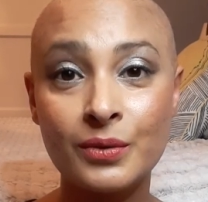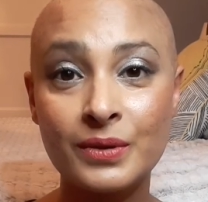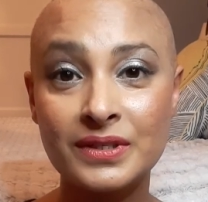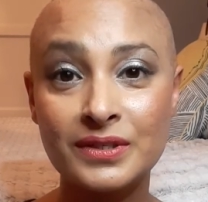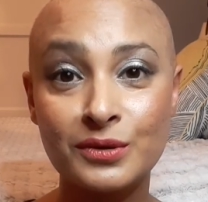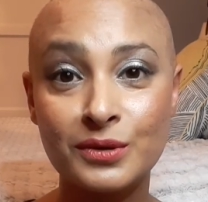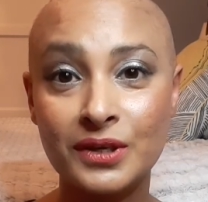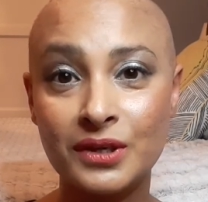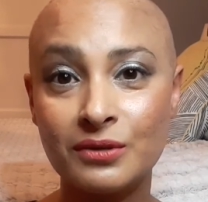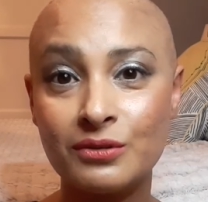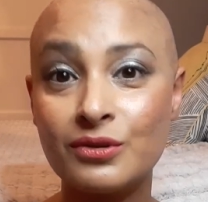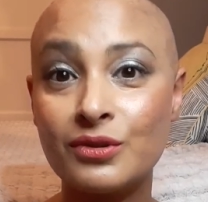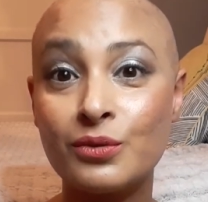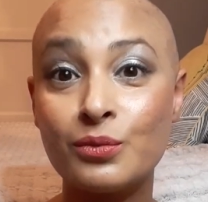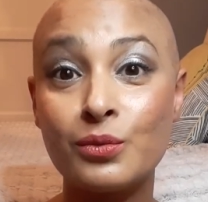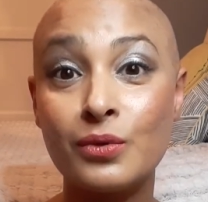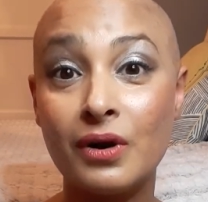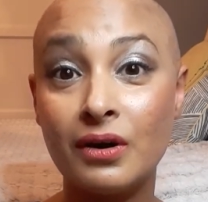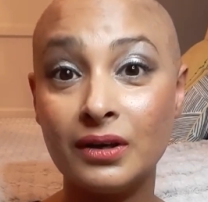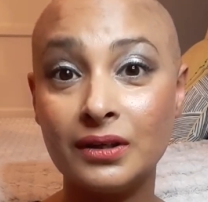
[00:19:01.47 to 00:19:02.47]
it's only another
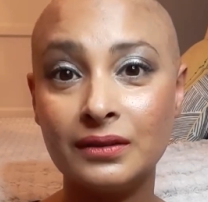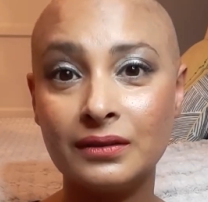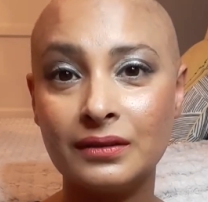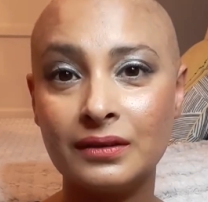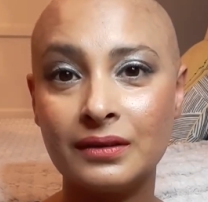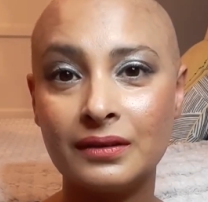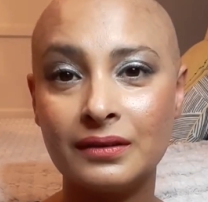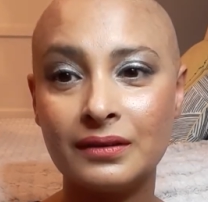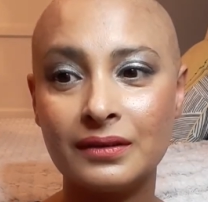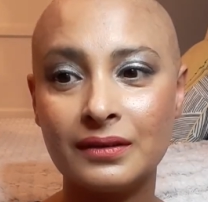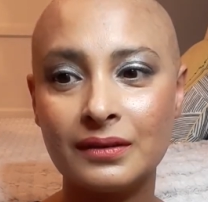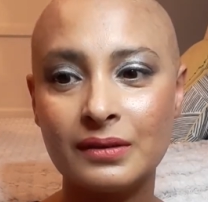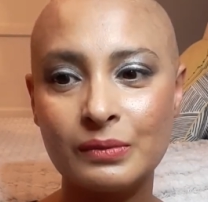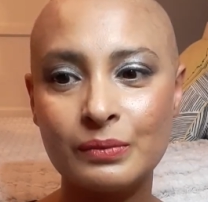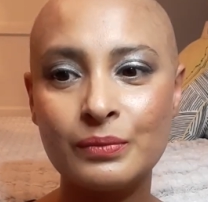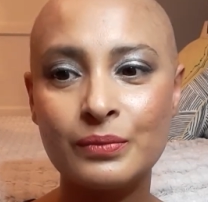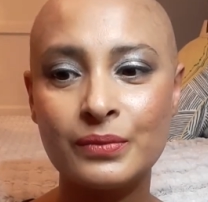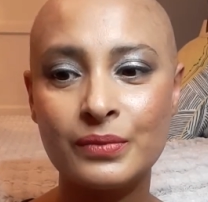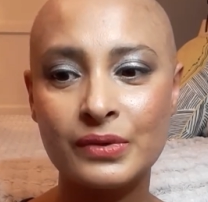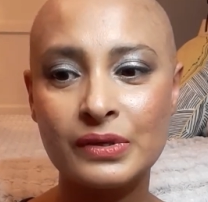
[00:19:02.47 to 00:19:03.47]
one,
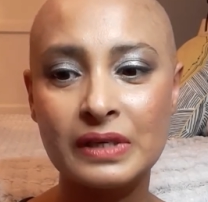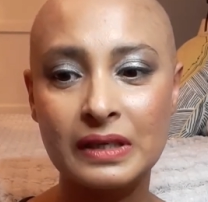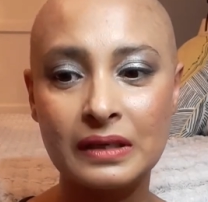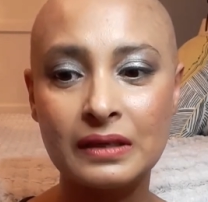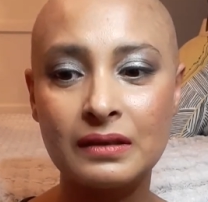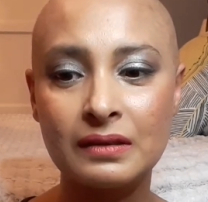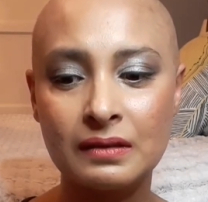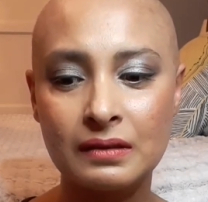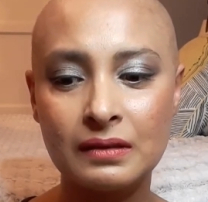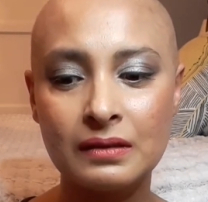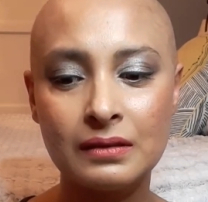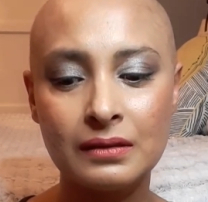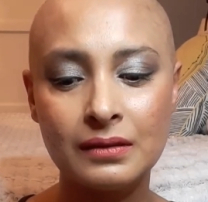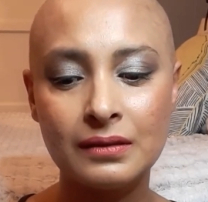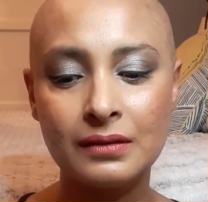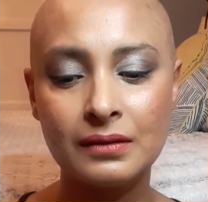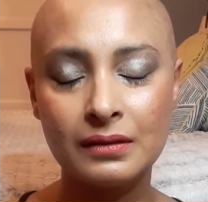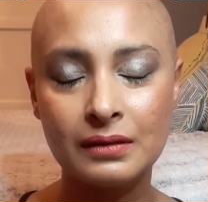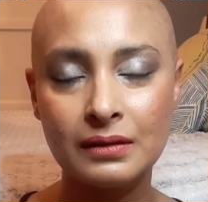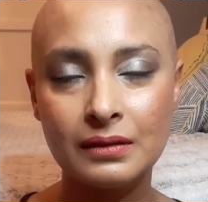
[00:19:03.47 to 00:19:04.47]
but
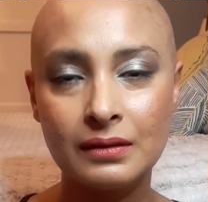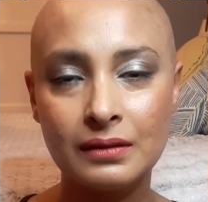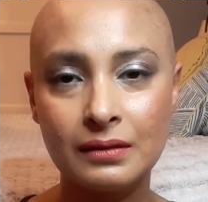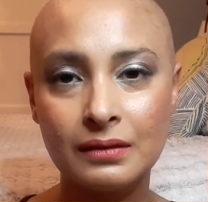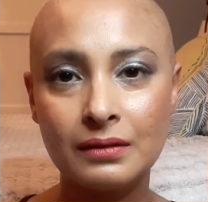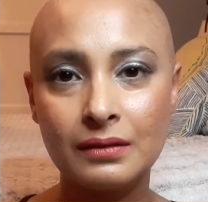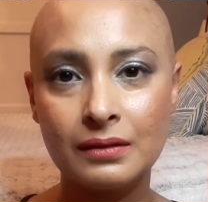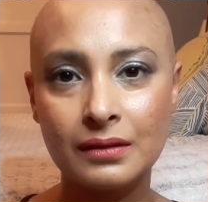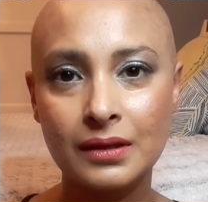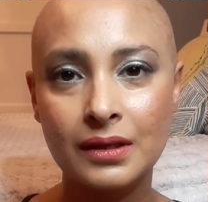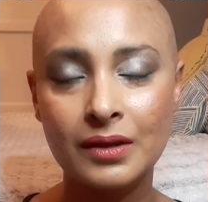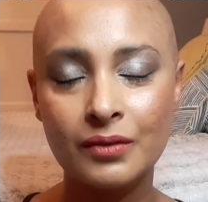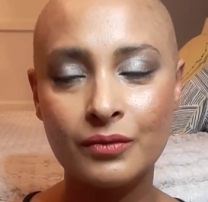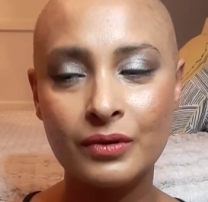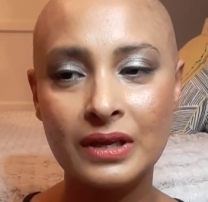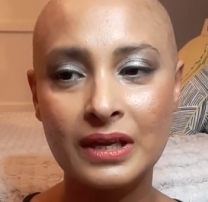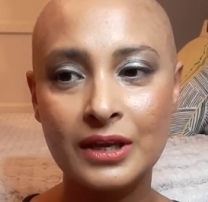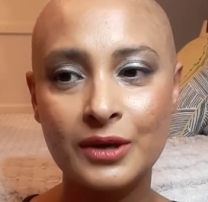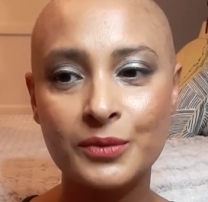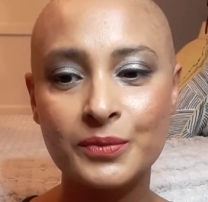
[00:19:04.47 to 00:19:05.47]
it
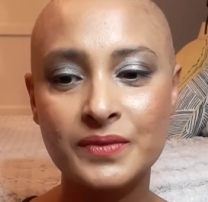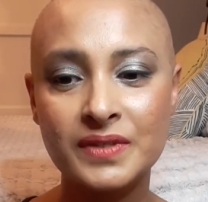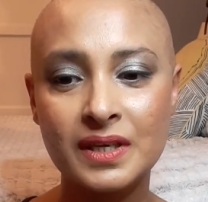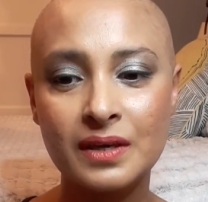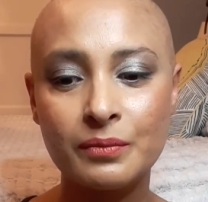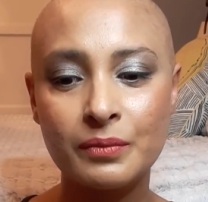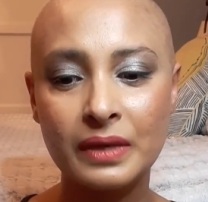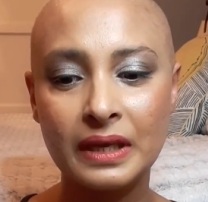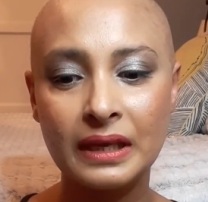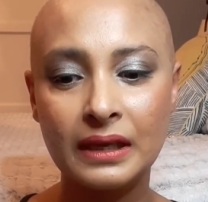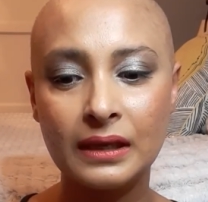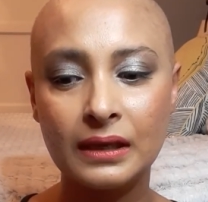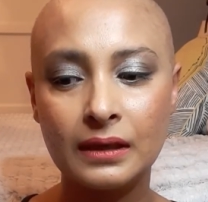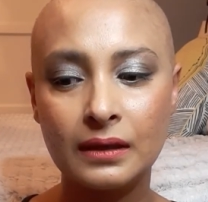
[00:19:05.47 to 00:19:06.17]
really upset me.